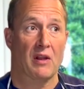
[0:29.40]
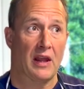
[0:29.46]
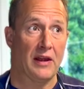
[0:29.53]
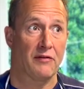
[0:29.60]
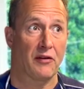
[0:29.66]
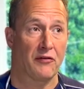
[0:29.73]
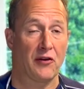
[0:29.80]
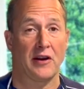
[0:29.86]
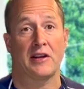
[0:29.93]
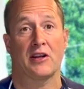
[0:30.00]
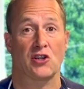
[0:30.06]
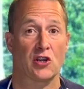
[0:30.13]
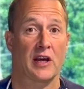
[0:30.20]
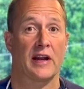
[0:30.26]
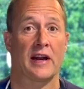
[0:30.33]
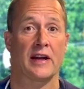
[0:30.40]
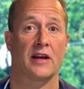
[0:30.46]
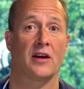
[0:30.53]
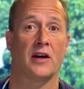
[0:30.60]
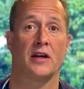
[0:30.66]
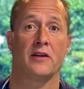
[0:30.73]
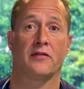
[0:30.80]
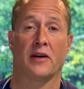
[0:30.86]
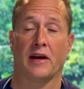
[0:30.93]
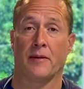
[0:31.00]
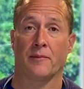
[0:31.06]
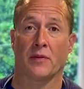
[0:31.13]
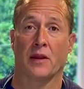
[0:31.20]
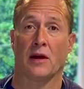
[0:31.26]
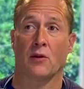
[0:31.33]
if you find that you get any kind of
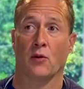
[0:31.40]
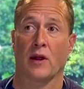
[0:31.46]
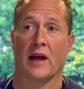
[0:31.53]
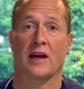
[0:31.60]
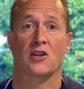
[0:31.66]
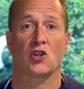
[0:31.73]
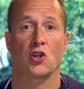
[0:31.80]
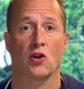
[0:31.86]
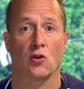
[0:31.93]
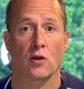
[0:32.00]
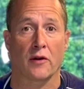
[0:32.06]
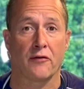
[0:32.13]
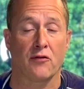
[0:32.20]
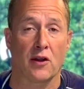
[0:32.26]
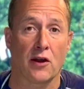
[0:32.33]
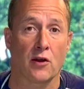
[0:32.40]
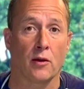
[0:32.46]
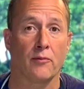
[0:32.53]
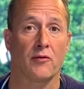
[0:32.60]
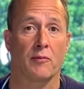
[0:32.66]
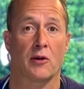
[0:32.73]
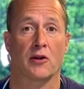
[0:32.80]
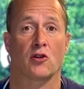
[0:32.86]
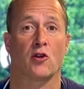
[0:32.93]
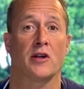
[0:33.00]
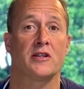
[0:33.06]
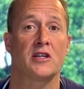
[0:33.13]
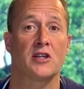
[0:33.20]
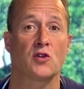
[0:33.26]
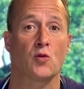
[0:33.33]
a reaction or a flare up from
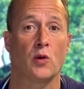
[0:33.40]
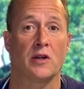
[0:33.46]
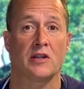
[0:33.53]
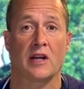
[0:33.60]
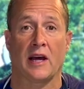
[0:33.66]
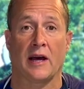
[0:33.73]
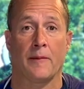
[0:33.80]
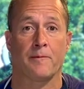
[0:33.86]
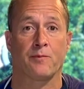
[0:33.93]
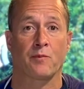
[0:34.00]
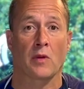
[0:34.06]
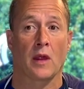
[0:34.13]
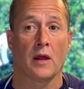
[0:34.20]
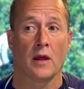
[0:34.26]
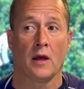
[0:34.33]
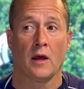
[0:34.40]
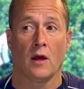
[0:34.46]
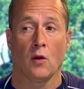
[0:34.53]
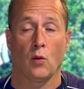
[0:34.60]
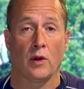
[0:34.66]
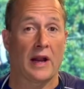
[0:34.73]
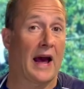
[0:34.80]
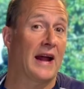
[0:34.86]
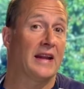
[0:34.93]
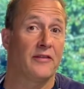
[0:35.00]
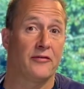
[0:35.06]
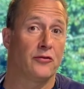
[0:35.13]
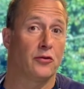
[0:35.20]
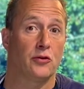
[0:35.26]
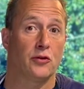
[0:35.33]
arthritis with any
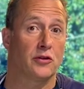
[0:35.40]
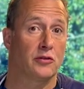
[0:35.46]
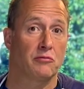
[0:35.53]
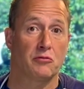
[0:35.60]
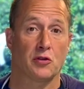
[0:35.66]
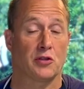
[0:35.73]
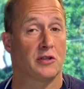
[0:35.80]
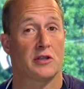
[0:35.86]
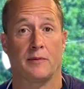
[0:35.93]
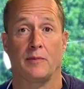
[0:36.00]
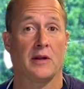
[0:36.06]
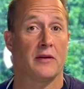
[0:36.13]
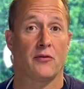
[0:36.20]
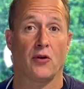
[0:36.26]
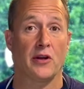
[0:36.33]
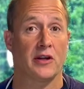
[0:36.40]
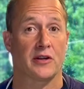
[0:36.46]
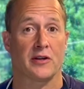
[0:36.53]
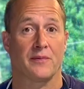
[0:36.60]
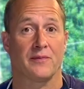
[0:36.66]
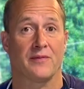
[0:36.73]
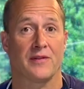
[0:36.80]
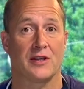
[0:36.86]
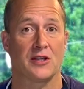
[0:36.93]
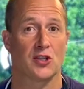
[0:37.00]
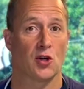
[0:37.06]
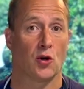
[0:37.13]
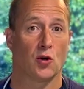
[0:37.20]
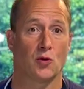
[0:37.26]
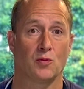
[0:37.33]
food, just simply avoid it.
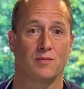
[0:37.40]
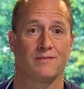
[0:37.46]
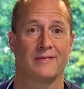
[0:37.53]
So